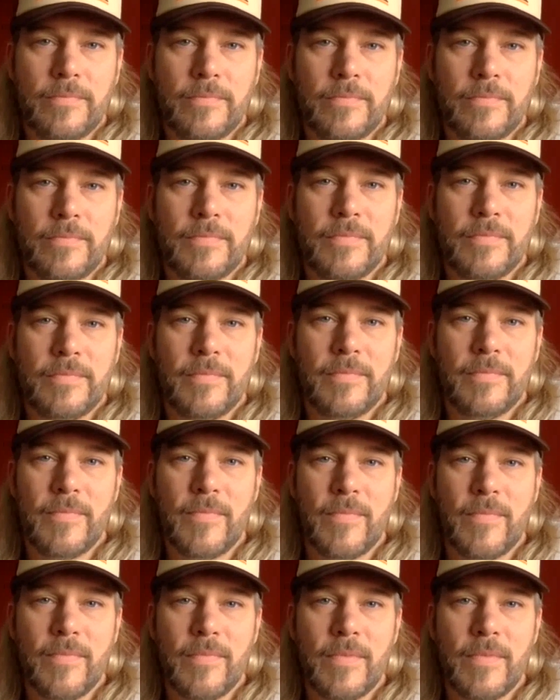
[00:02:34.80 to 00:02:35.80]

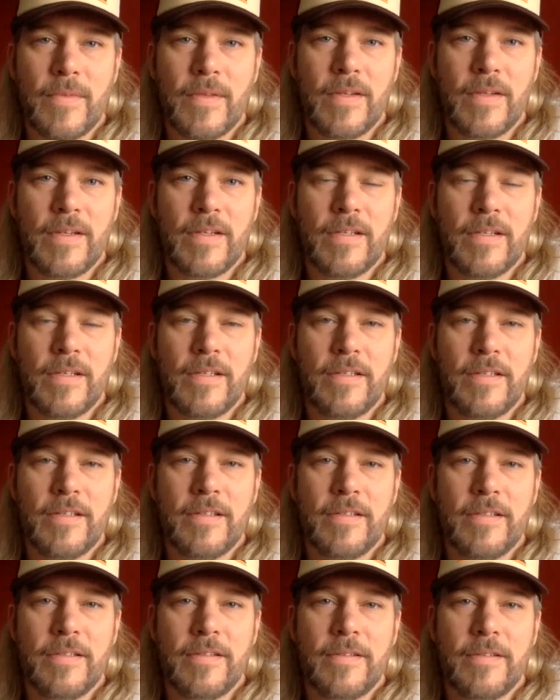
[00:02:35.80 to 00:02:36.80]

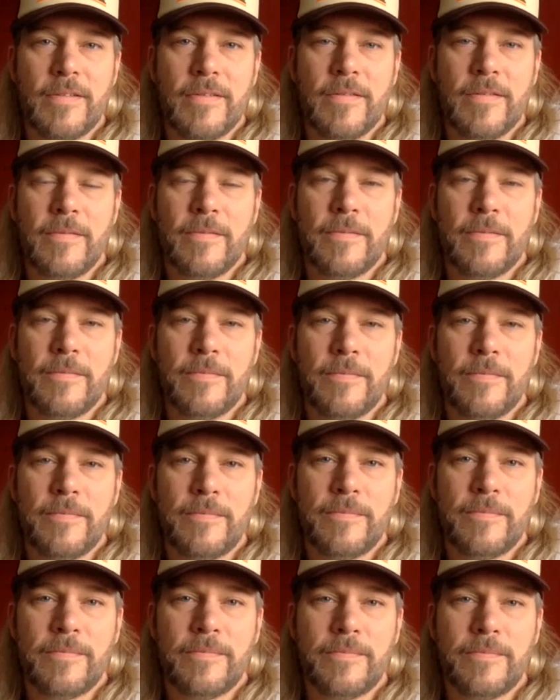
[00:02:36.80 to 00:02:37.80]

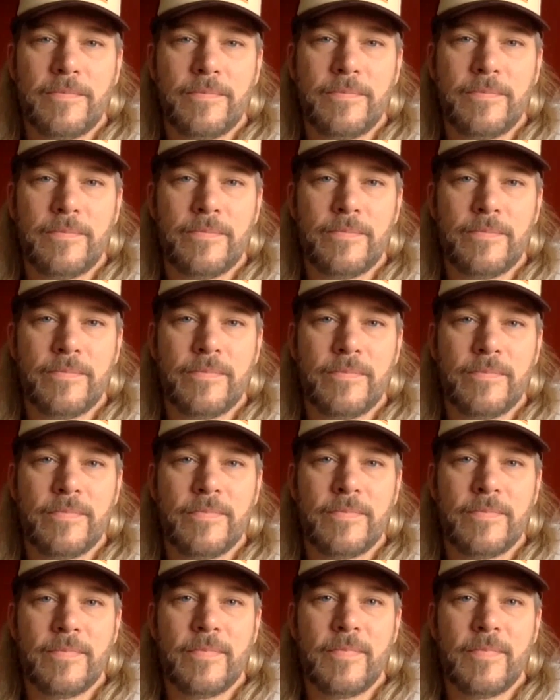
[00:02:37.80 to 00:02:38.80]

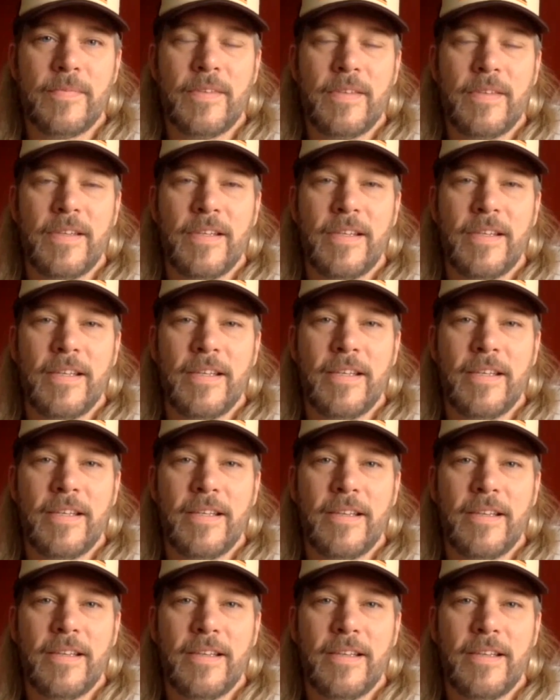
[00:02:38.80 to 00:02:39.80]

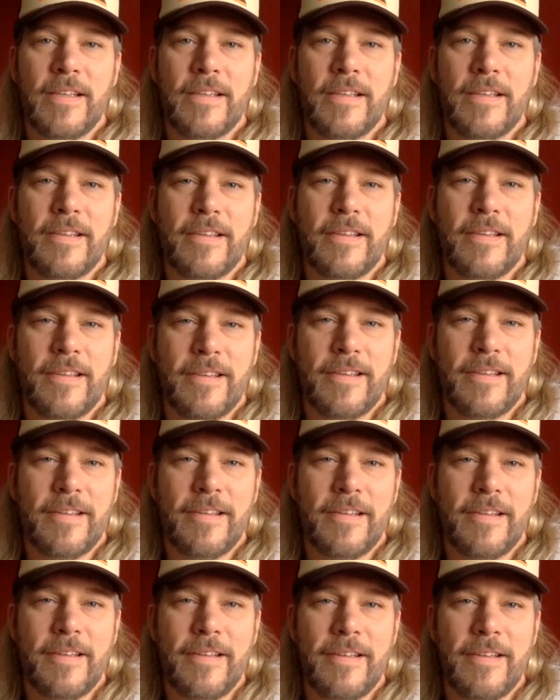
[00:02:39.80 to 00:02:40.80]

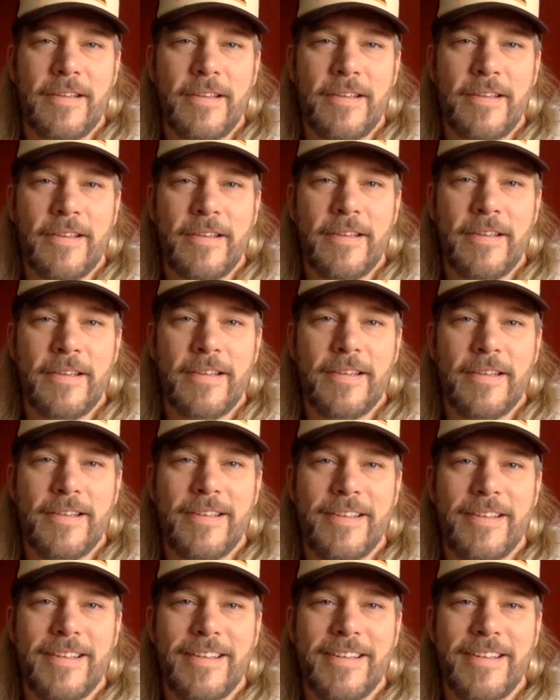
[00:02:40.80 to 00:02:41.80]

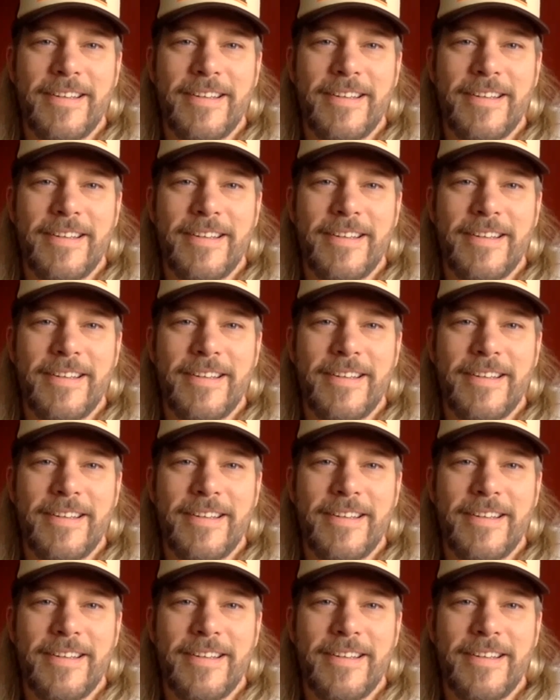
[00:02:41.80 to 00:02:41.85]
No words are spoken by the person on screen.